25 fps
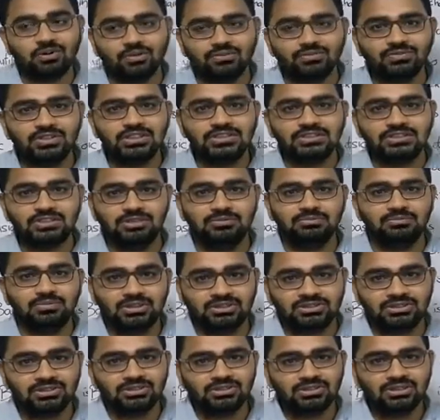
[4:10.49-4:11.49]
of these
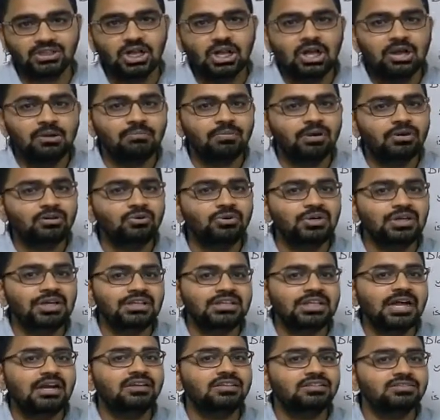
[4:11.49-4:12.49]
remixes, but
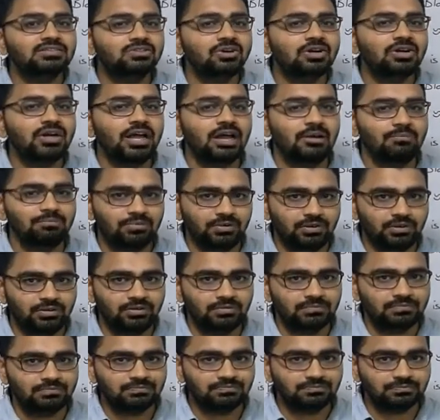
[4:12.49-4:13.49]
today that does not happen.